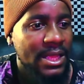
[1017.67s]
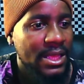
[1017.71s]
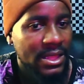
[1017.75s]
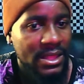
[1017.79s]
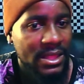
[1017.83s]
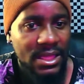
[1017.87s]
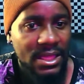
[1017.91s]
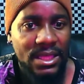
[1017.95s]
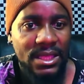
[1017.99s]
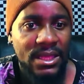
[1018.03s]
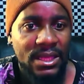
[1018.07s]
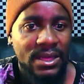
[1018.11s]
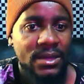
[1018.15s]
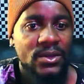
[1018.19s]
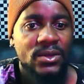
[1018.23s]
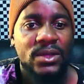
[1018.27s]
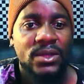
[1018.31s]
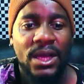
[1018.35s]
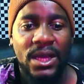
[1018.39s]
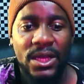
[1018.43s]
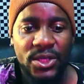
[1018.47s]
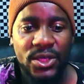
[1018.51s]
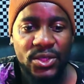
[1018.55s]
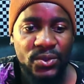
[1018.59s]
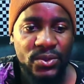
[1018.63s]
they can
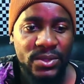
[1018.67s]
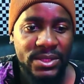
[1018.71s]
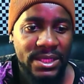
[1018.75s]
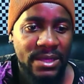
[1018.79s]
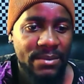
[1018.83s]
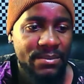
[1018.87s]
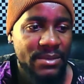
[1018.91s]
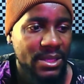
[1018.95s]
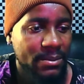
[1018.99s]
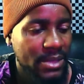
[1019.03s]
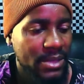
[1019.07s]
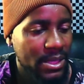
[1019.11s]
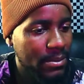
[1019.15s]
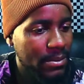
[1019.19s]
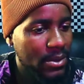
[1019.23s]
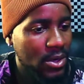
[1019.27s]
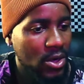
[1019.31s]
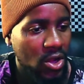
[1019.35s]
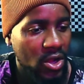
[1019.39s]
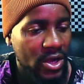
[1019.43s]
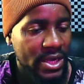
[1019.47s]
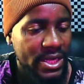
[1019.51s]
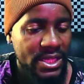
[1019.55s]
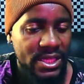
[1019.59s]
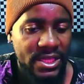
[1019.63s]
do something, maybe
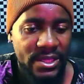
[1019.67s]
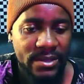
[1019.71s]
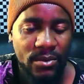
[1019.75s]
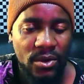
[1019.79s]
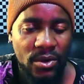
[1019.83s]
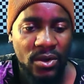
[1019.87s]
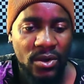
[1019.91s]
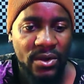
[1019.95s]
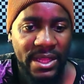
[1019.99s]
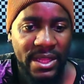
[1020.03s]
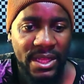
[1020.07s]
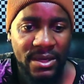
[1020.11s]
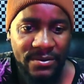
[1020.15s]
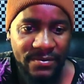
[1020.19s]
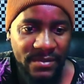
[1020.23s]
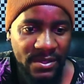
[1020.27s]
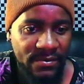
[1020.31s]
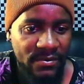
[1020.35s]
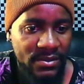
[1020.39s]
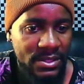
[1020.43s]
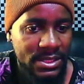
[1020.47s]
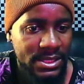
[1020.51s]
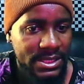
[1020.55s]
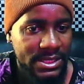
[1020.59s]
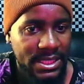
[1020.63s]
loan him or
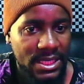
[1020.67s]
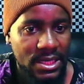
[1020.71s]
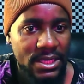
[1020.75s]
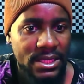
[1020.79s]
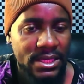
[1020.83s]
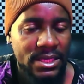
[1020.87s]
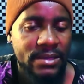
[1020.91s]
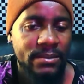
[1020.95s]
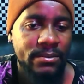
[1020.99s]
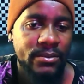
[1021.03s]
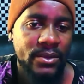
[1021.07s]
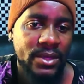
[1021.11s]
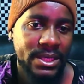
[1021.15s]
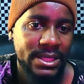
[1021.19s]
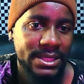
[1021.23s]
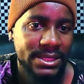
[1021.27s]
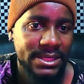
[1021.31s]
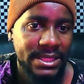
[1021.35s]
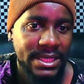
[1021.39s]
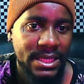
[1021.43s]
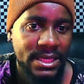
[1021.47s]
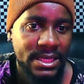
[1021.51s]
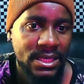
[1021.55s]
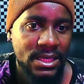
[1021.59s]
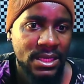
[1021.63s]
even sell him, you
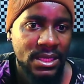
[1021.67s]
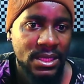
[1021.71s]
understand?